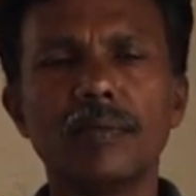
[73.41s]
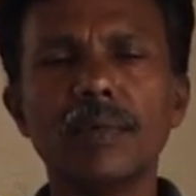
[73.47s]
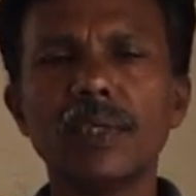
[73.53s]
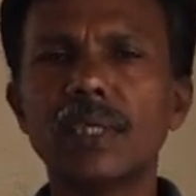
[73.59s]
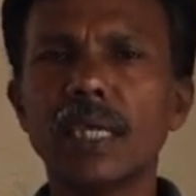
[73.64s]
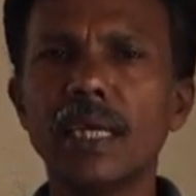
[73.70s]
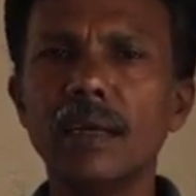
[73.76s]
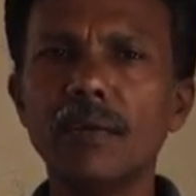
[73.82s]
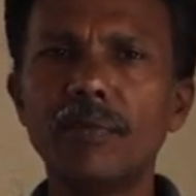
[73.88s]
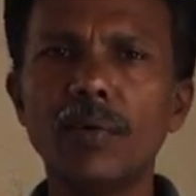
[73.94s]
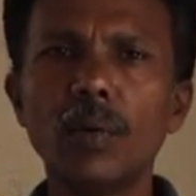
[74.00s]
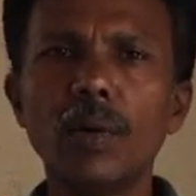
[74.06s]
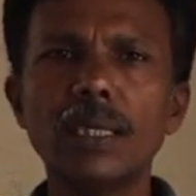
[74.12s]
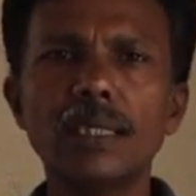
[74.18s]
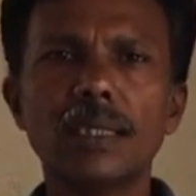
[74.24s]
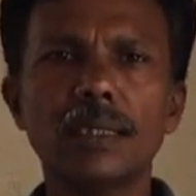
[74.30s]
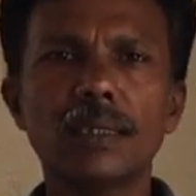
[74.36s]
which
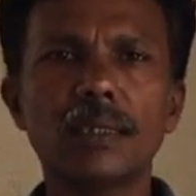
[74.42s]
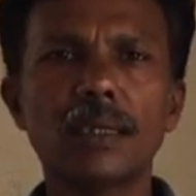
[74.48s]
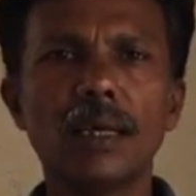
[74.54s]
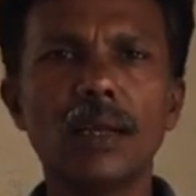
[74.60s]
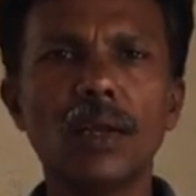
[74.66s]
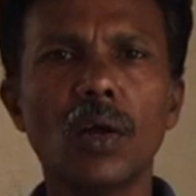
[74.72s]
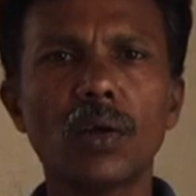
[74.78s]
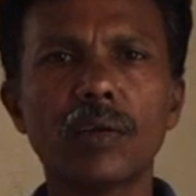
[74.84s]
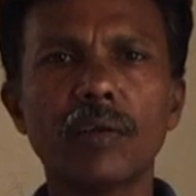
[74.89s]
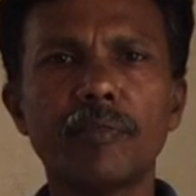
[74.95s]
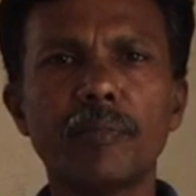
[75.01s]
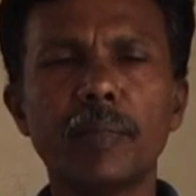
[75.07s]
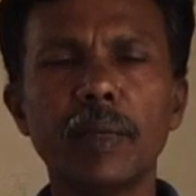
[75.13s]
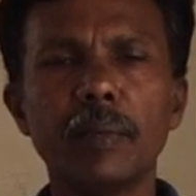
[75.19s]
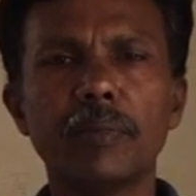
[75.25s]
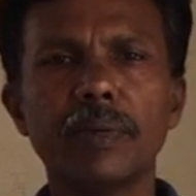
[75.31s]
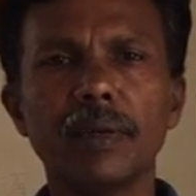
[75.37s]
influences a lot of
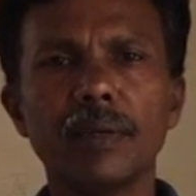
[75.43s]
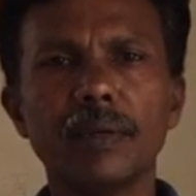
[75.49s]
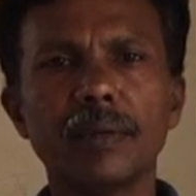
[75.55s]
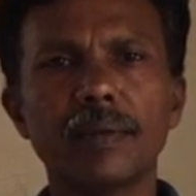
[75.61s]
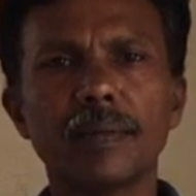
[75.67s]
people.